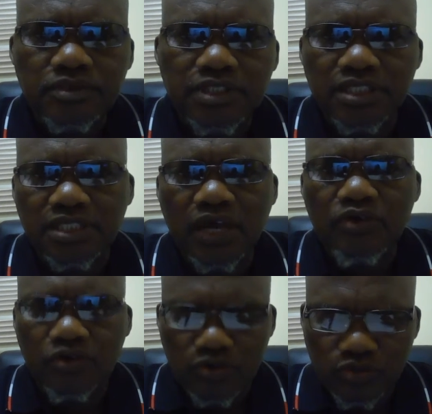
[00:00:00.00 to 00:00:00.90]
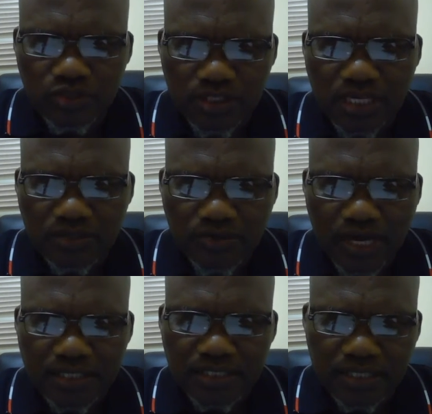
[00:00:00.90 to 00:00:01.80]
this is how you're going to try to
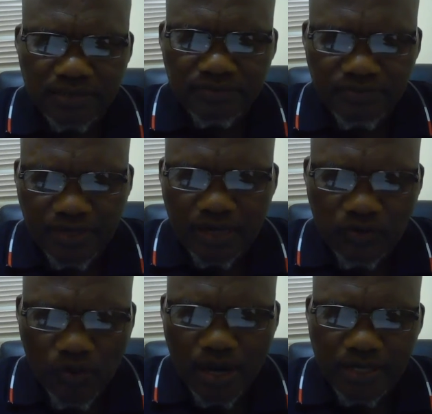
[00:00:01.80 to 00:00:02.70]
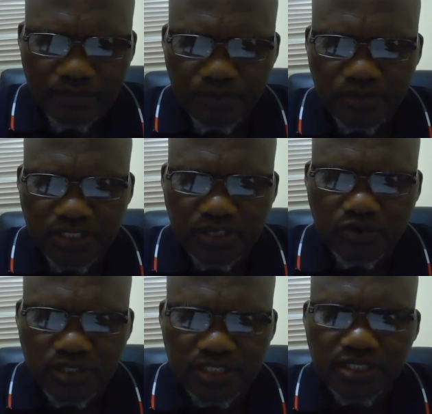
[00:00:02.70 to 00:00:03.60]
answer, right? 1, procedure
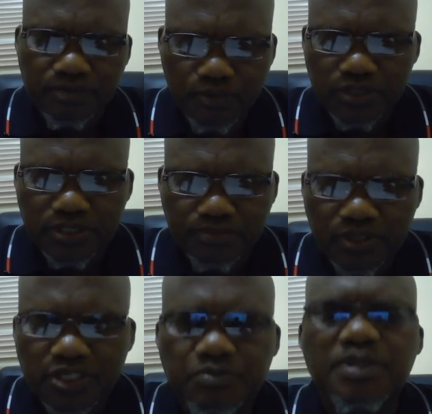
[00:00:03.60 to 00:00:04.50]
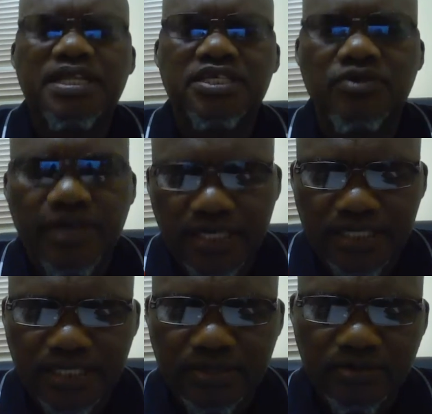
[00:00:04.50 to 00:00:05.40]
concerning police bail, that's your
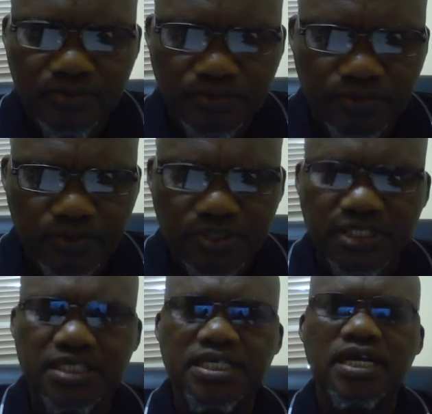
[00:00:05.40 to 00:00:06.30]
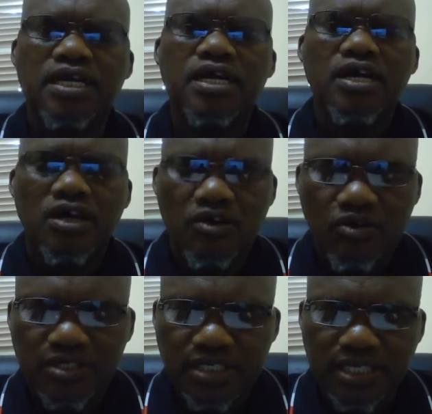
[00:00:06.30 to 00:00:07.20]
heading. Procedure
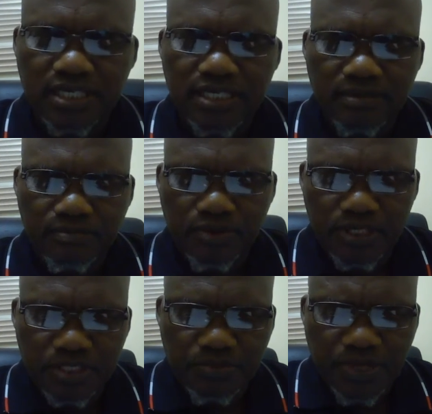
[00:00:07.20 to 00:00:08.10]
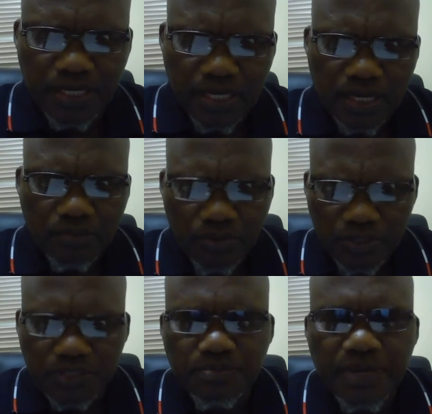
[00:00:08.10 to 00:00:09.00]
concerning police bail.
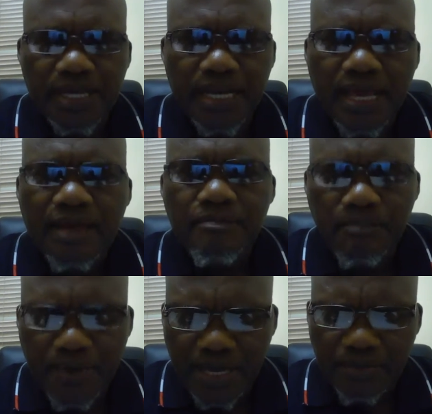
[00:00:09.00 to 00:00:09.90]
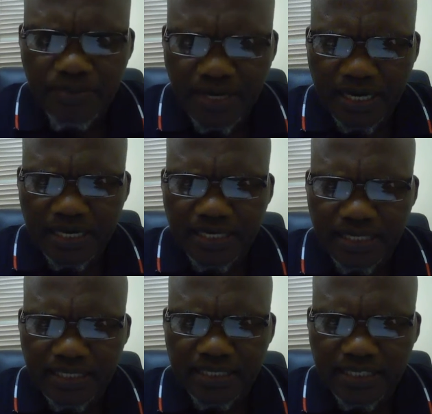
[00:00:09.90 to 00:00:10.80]
Police bail may be
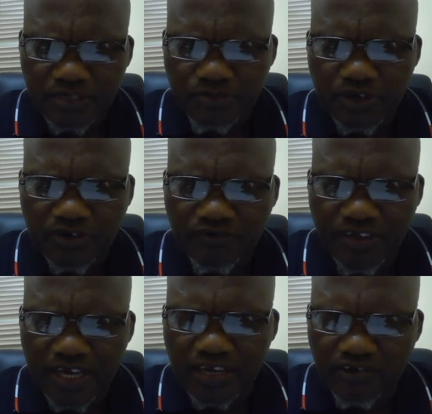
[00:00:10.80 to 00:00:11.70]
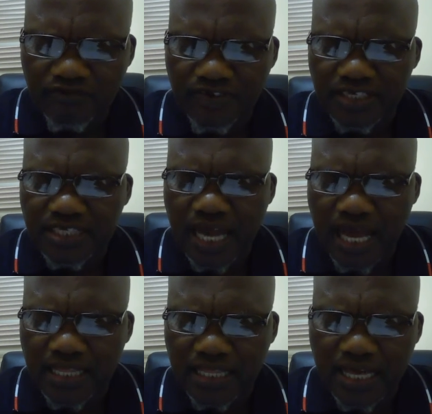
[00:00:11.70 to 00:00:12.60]
granted in respect of any offense
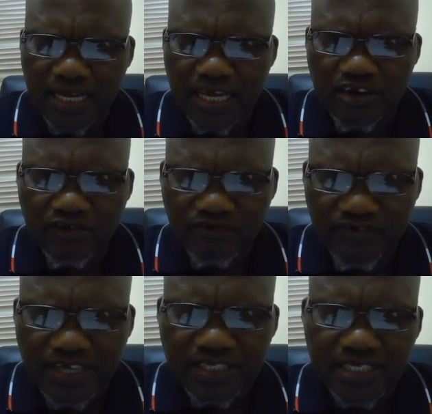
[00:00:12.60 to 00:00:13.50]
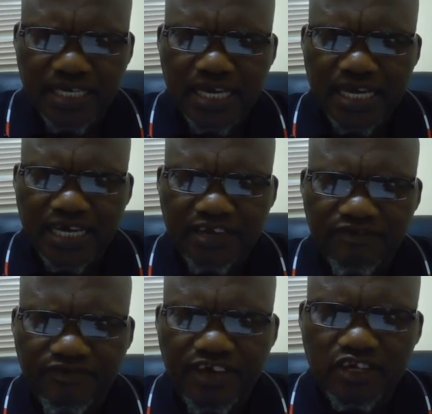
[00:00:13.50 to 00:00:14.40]
other than an offense
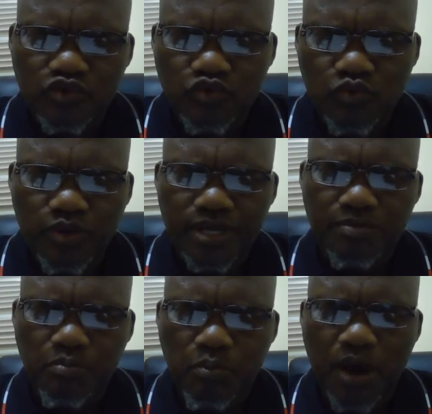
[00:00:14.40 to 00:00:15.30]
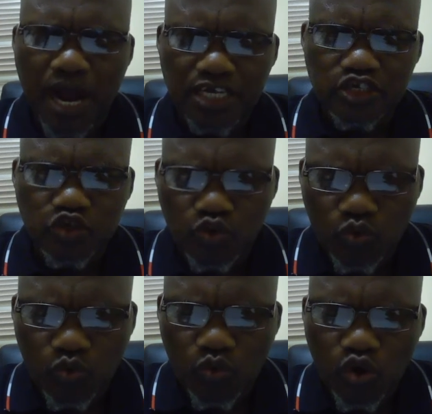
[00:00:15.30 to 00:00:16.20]
referred to in Part
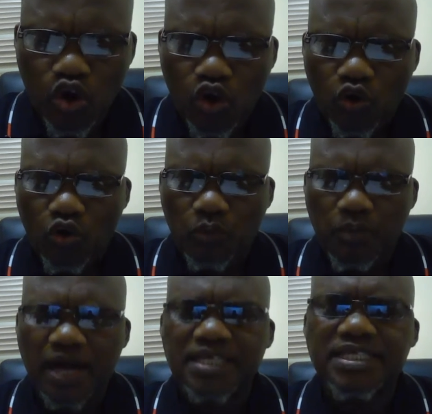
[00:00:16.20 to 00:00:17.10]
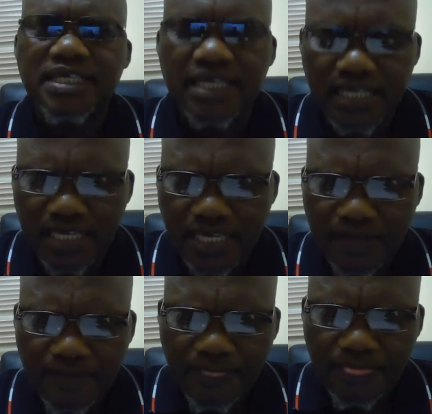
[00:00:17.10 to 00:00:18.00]
2 or Part
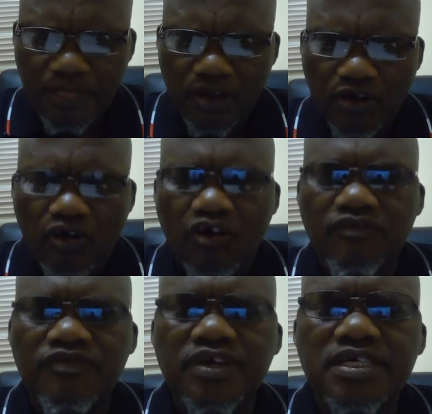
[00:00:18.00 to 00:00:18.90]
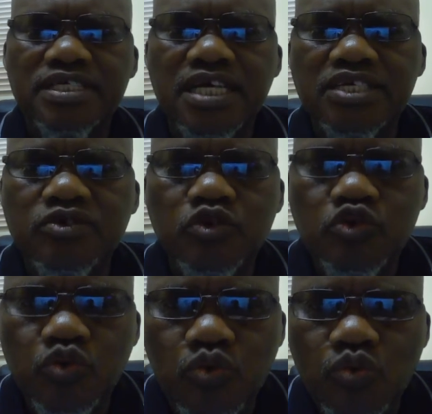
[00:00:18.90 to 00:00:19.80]
3 of Schedule
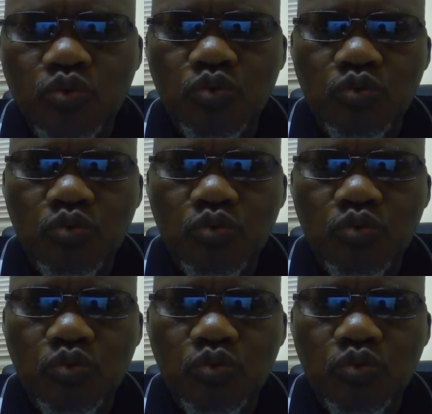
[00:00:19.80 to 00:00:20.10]
2.